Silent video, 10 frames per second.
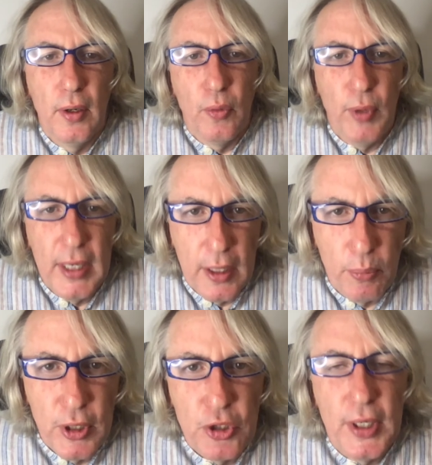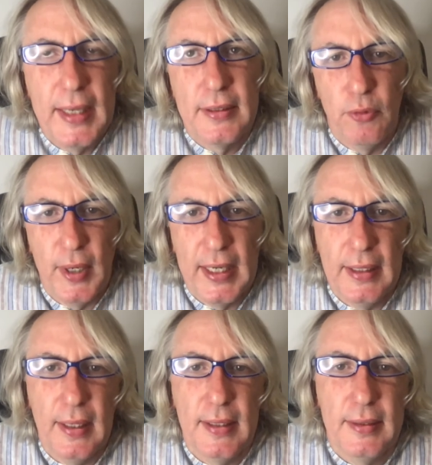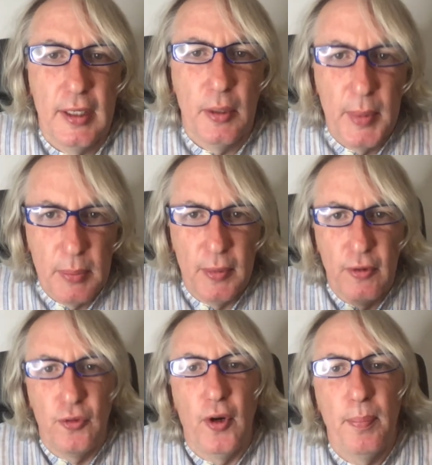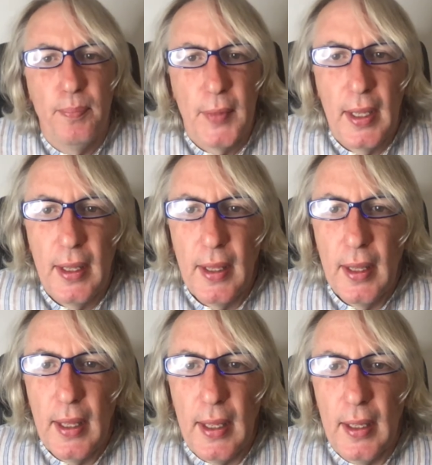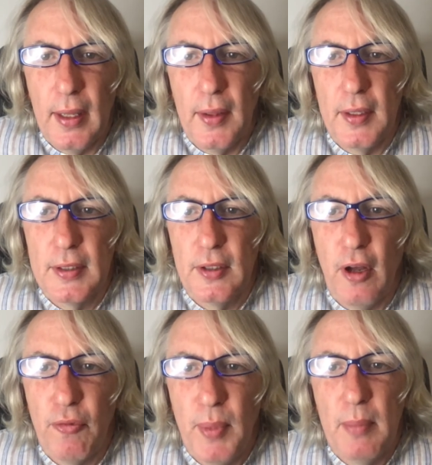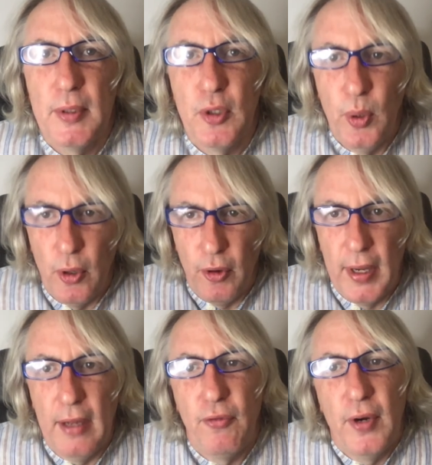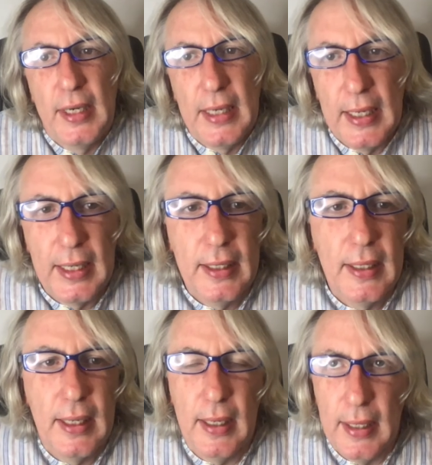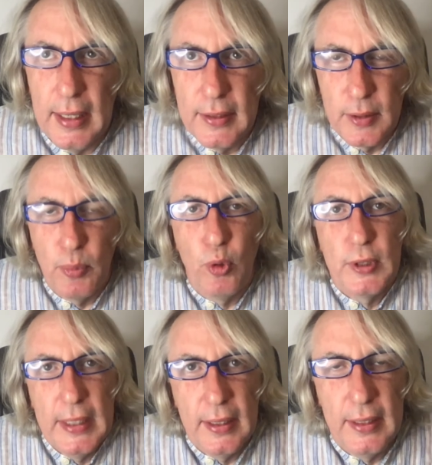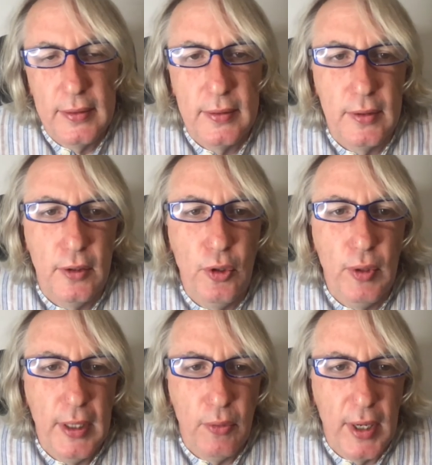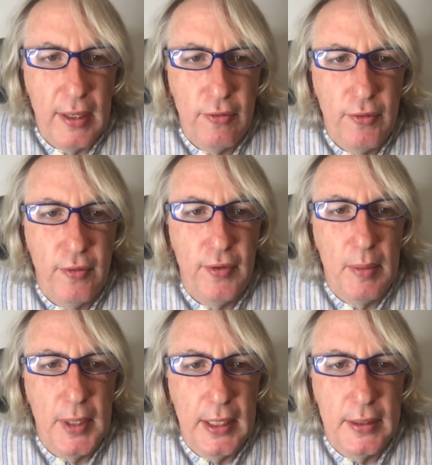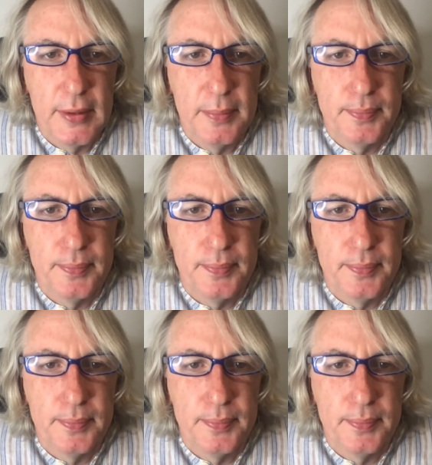really appreciate and recognize the commitment from uh, the staff members who are on our front line uh, in supporting these newly arrived families.